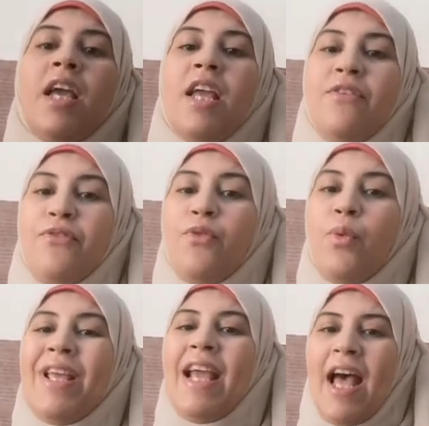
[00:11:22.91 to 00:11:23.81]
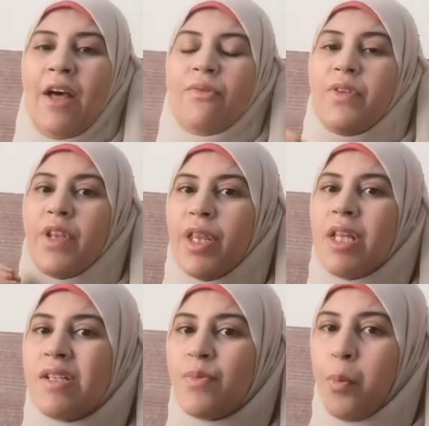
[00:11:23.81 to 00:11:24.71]
If we have
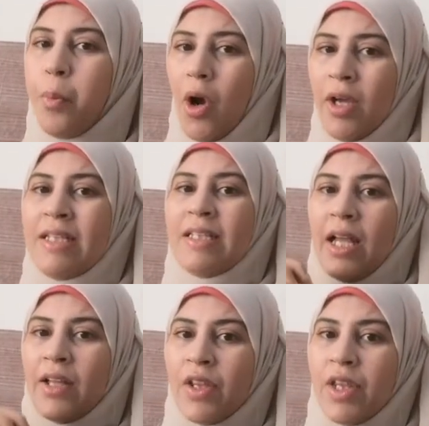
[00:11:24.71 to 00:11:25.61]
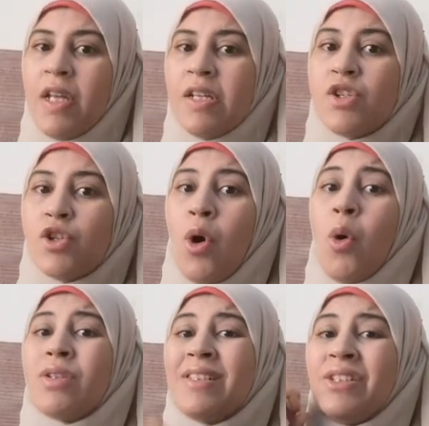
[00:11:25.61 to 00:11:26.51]
this point and this
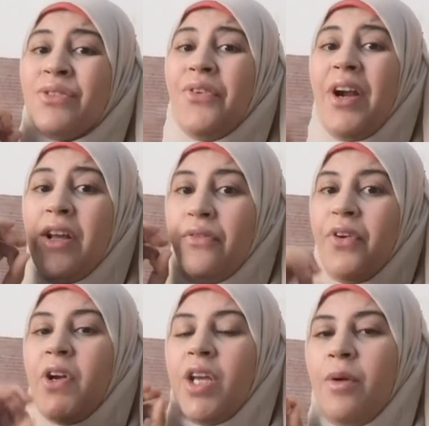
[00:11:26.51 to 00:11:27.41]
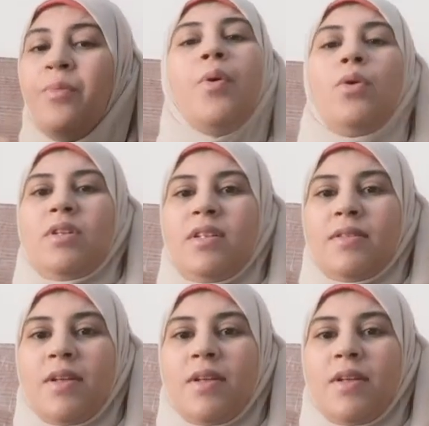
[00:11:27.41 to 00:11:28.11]
note is very, very important.